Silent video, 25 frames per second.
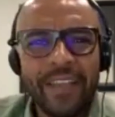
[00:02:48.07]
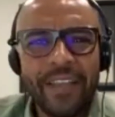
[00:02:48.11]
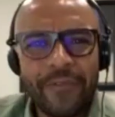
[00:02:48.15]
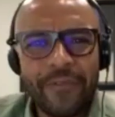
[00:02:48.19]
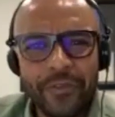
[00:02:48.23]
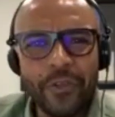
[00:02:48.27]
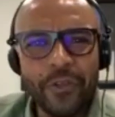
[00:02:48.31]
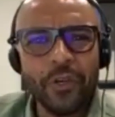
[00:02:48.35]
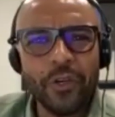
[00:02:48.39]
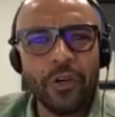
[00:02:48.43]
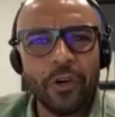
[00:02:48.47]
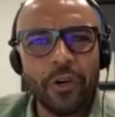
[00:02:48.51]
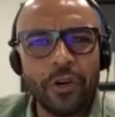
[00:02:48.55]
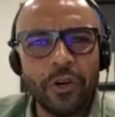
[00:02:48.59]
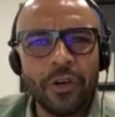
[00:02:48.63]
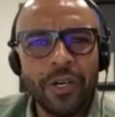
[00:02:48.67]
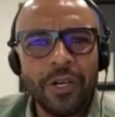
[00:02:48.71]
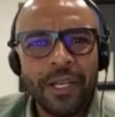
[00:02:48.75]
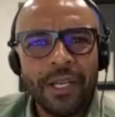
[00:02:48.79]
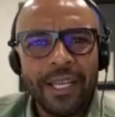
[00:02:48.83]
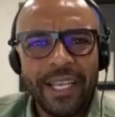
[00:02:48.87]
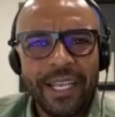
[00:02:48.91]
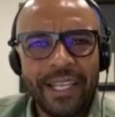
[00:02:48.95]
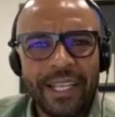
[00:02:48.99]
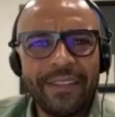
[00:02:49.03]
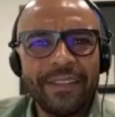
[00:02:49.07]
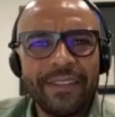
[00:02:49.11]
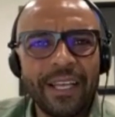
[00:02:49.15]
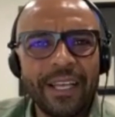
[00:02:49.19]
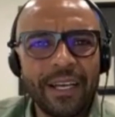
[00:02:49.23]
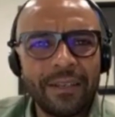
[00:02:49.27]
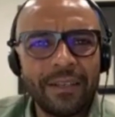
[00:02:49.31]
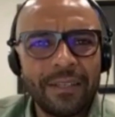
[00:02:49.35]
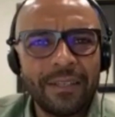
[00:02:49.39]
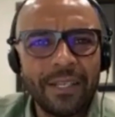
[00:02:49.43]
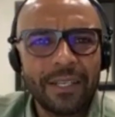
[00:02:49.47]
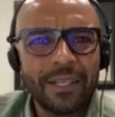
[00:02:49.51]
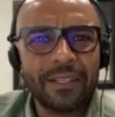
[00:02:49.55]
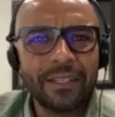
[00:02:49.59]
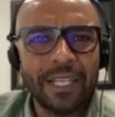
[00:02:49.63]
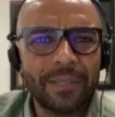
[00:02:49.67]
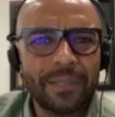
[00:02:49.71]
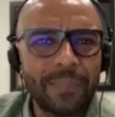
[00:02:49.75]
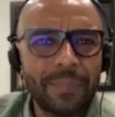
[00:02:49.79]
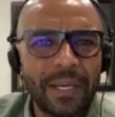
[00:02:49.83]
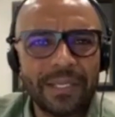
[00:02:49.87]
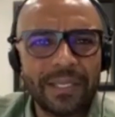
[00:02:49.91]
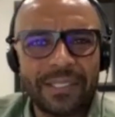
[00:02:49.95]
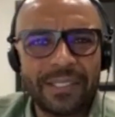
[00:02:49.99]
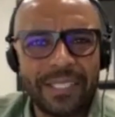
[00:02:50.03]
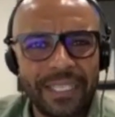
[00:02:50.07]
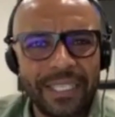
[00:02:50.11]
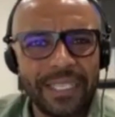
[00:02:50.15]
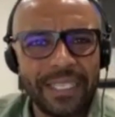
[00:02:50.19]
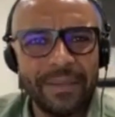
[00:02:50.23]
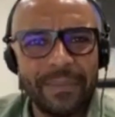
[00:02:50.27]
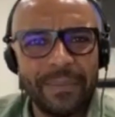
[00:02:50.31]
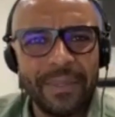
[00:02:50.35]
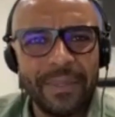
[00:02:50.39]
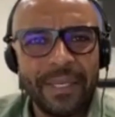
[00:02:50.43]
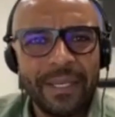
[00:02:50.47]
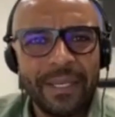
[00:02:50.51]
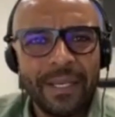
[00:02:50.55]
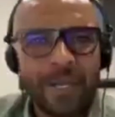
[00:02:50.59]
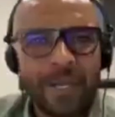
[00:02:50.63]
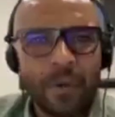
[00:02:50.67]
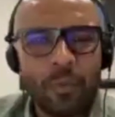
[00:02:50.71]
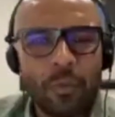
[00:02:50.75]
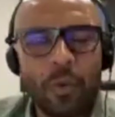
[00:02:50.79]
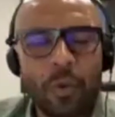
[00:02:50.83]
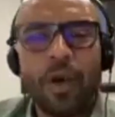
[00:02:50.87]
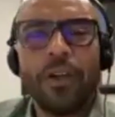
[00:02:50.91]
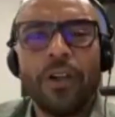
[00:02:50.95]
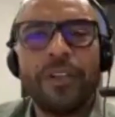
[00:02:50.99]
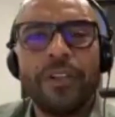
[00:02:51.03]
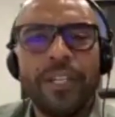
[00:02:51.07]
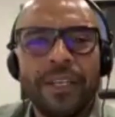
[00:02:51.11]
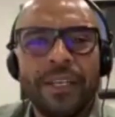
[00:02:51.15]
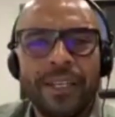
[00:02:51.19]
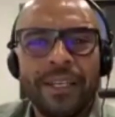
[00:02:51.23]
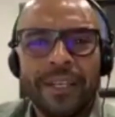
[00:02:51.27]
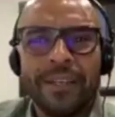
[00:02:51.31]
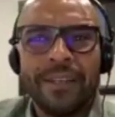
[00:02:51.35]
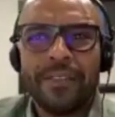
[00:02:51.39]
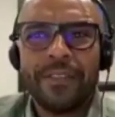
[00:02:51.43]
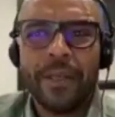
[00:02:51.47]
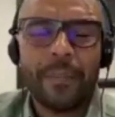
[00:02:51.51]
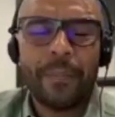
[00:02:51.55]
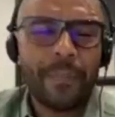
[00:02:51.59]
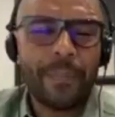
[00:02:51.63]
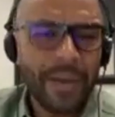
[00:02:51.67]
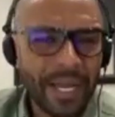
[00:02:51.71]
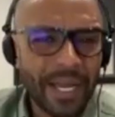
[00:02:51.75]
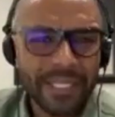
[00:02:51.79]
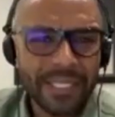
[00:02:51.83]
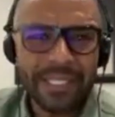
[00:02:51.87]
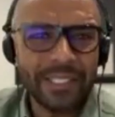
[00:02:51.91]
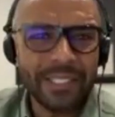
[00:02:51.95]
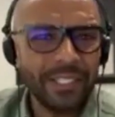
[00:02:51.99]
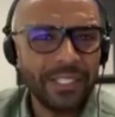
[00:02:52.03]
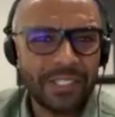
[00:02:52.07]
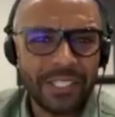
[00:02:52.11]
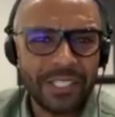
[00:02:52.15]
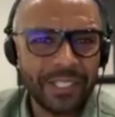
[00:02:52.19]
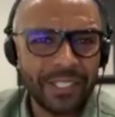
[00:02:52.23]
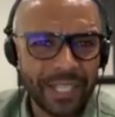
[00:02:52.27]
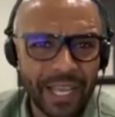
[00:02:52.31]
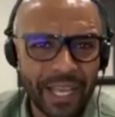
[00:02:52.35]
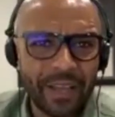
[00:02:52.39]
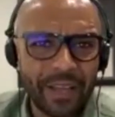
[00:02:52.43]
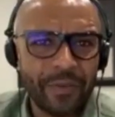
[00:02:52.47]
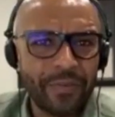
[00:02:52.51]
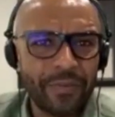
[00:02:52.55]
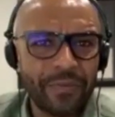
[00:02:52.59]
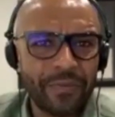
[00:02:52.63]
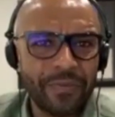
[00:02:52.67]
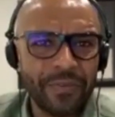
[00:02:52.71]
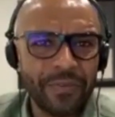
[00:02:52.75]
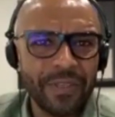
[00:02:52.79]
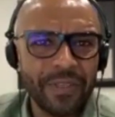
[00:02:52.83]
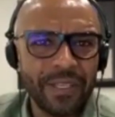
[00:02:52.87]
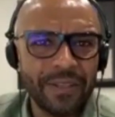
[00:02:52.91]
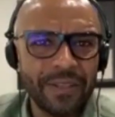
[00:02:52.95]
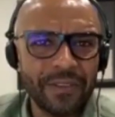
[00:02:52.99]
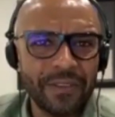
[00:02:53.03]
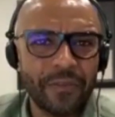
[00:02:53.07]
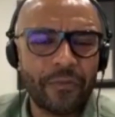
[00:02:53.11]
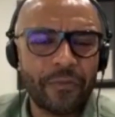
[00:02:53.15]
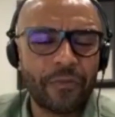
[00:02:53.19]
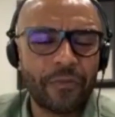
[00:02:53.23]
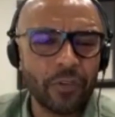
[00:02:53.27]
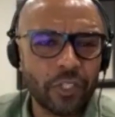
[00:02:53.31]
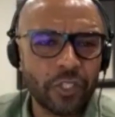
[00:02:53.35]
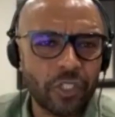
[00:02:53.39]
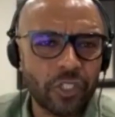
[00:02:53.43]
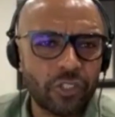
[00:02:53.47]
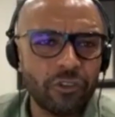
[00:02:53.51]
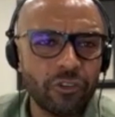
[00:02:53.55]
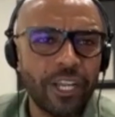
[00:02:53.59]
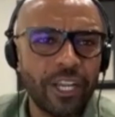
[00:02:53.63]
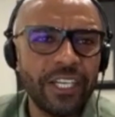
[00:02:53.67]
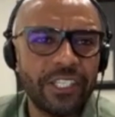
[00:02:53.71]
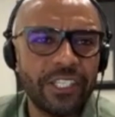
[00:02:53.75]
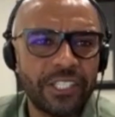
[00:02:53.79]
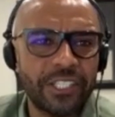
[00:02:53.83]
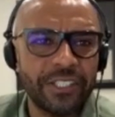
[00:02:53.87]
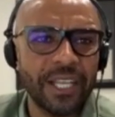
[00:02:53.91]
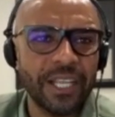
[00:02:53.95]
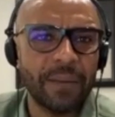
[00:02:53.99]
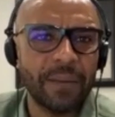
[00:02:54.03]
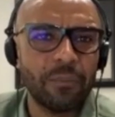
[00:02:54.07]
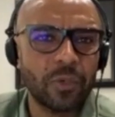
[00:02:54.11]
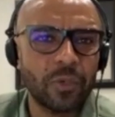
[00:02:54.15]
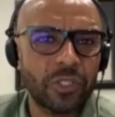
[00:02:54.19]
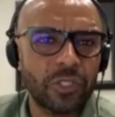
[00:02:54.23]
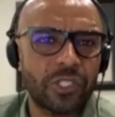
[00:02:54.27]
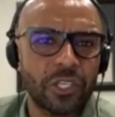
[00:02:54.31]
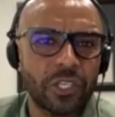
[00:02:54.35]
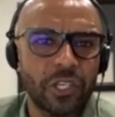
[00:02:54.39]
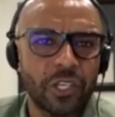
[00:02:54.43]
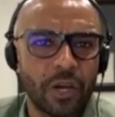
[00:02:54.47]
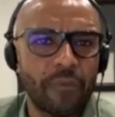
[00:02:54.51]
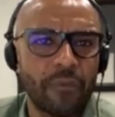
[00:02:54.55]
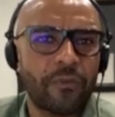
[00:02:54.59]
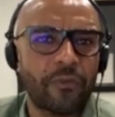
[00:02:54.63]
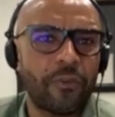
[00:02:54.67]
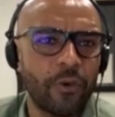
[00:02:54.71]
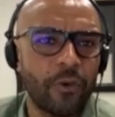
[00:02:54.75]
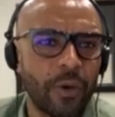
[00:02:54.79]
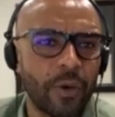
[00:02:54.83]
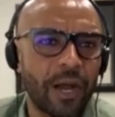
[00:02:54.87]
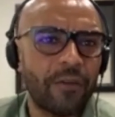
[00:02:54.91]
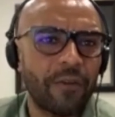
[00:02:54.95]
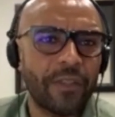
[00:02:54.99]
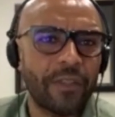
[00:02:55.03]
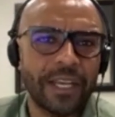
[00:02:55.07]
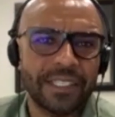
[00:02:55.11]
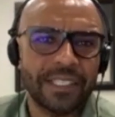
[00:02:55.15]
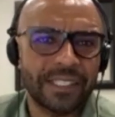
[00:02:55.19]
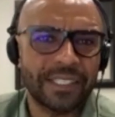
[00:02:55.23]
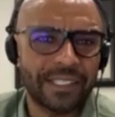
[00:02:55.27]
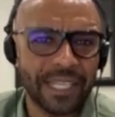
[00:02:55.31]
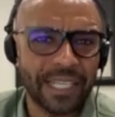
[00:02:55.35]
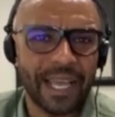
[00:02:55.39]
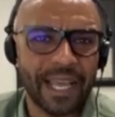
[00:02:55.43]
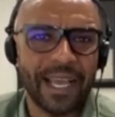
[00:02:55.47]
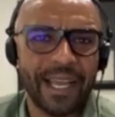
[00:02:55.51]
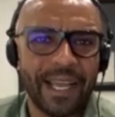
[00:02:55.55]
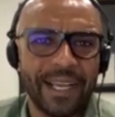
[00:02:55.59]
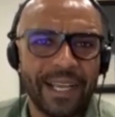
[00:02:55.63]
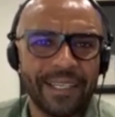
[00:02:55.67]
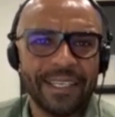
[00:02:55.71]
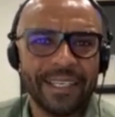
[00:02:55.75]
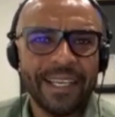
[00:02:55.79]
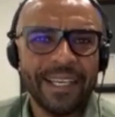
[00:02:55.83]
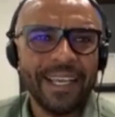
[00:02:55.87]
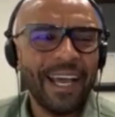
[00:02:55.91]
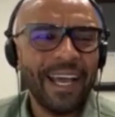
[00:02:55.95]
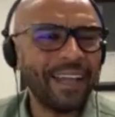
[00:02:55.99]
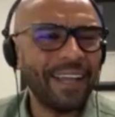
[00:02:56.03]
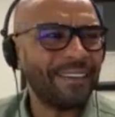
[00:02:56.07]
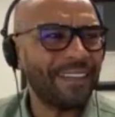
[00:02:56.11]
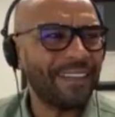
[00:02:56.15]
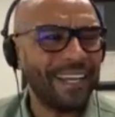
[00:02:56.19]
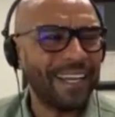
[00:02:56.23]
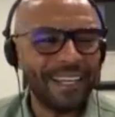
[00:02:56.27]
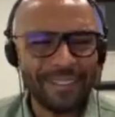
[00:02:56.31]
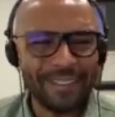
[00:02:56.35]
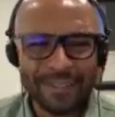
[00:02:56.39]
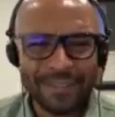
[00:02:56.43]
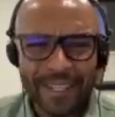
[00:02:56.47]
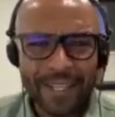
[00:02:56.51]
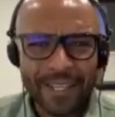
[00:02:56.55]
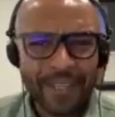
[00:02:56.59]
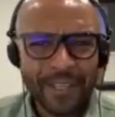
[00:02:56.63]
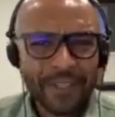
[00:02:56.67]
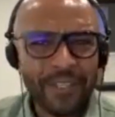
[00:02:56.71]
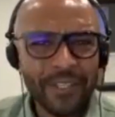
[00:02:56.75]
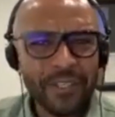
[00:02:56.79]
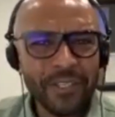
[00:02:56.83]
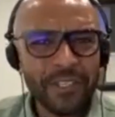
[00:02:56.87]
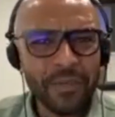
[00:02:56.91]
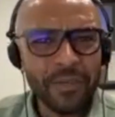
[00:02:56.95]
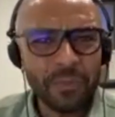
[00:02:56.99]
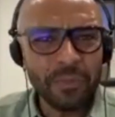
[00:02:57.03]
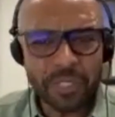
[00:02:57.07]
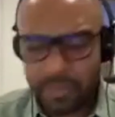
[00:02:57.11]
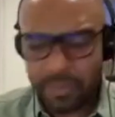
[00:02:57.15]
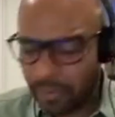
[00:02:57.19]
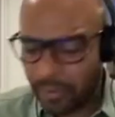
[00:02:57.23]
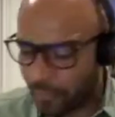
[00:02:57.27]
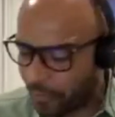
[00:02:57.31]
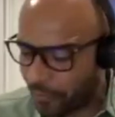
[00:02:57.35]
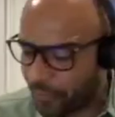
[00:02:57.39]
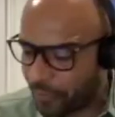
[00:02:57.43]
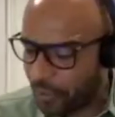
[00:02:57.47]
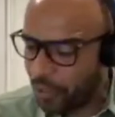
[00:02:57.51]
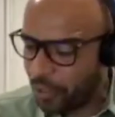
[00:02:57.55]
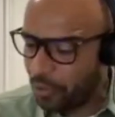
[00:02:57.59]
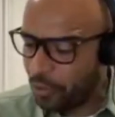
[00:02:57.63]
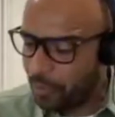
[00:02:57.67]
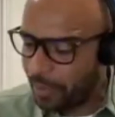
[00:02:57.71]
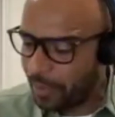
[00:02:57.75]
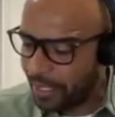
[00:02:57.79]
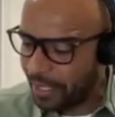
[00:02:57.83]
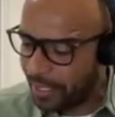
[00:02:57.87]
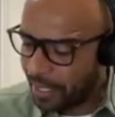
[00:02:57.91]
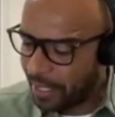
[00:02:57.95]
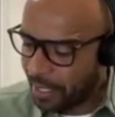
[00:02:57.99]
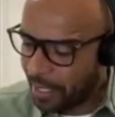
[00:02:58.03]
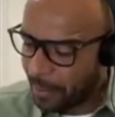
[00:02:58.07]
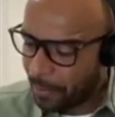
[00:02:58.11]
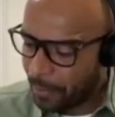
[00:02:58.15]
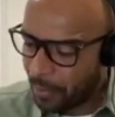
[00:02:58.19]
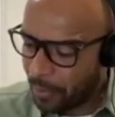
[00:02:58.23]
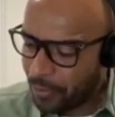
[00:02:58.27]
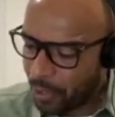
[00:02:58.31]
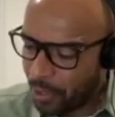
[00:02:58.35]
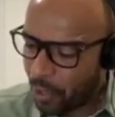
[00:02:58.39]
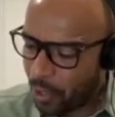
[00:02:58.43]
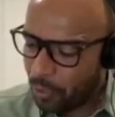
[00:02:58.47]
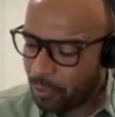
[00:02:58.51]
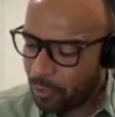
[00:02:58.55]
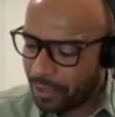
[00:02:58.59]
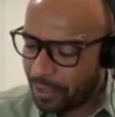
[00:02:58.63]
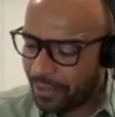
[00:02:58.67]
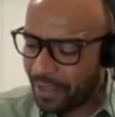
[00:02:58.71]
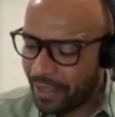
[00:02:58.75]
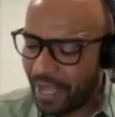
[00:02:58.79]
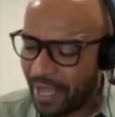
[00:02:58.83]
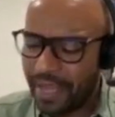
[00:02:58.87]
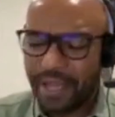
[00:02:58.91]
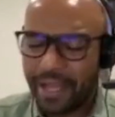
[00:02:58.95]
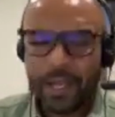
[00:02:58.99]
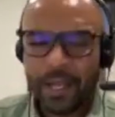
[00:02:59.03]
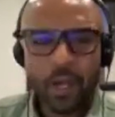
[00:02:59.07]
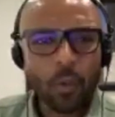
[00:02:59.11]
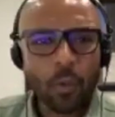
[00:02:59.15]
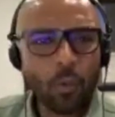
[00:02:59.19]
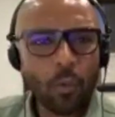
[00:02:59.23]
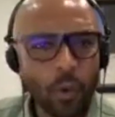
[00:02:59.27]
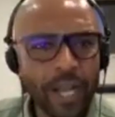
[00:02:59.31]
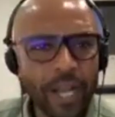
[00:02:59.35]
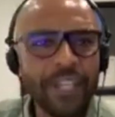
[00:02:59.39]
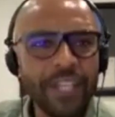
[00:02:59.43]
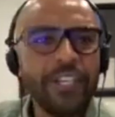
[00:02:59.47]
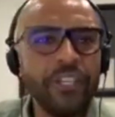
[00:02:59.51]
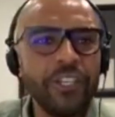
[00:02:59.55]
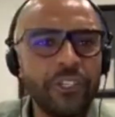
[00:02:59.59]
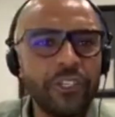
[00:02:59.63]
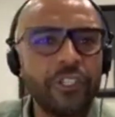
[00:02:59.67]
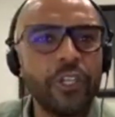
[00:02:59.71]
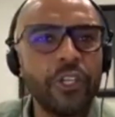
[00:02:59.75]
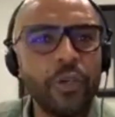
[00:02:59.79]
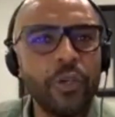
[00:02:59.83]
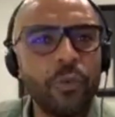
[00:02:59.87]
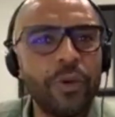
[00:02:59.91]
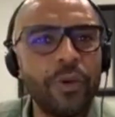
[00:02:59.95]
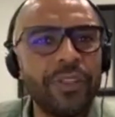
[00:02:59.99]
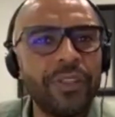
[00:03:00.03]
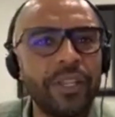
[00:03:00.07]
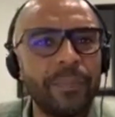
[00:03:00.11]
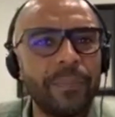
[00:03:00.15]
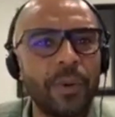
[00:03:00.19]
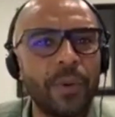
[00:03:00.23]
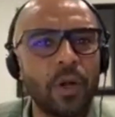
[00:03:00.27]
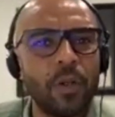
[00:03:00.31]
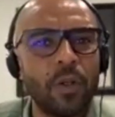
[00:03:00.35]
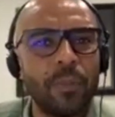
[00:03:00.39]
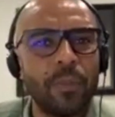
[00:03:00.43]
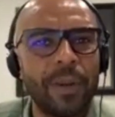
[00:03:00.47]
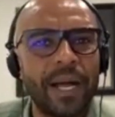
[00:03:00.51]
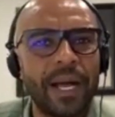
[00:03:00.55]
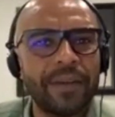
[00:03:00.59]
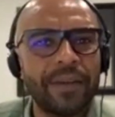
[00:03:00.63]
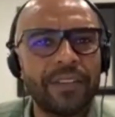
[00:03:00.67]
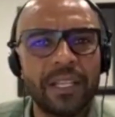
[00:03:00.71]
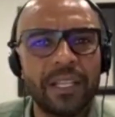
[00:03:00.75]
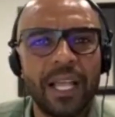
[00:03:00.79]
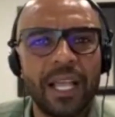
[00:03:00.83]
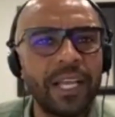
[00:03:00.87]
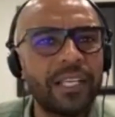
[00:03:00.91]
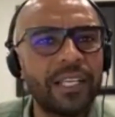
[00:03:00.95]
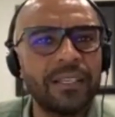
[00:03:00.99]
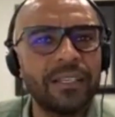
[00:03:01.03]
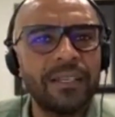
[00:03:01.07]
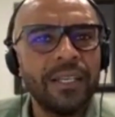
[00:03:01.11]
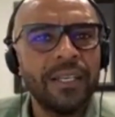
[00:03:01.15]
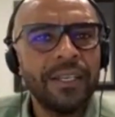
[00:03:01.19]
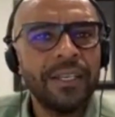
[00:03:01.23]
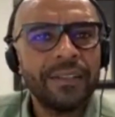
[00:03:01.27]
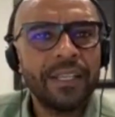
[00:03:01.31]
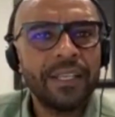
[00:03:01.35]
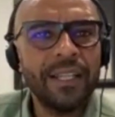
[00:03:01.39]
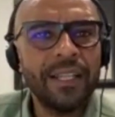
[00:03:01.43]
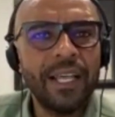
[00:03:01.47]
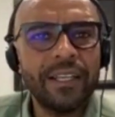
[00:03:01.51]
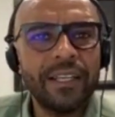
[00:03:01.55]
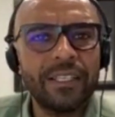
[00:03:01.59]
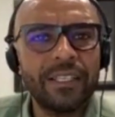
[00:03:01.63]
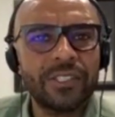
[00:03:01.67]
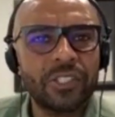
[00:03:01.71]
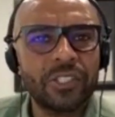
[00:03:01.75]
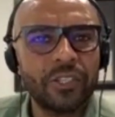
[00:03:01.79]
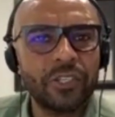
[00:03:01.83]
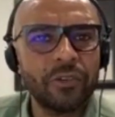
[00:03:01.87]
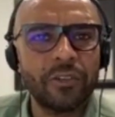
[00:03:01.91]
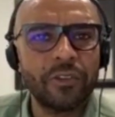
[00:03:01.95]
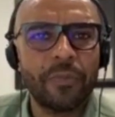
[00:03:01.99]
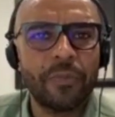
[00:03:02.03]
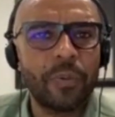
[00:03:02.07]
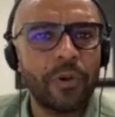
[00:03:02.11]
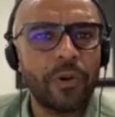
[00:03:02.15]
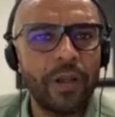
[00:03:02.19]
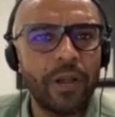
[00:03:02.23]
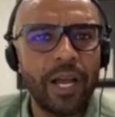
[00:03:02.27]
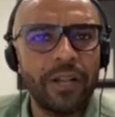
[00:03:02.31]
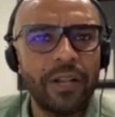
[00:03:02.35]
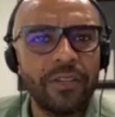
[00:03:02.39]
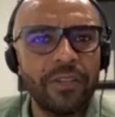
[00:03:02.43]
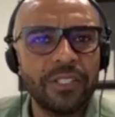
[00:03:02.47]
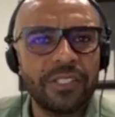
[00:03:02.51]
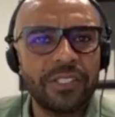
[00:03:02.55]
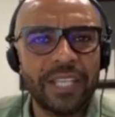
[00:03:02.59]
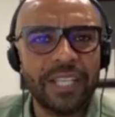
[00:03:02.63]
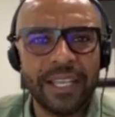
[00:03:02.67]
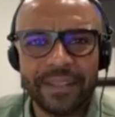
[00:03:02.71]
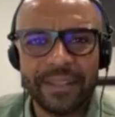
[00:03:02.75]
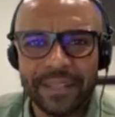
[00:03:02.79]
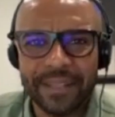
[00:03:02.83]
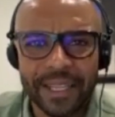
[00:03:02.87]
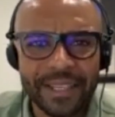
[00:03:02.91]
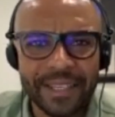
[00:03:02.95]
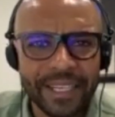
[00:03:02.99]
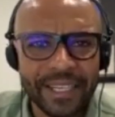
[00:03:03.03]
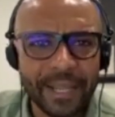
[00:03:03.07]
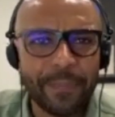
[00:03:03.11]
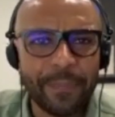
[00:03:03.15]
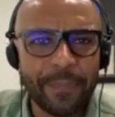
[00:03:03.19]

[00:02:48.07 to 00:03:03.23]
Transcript: if you're in that Gladbach team, mm. one, they're passing you to death. The frustration that yes. must have gone throughout that side, yeah. and like you, you must have been fuming. But not only that, when you do win the ball back, they're like a they're like a school of piranhas. They, they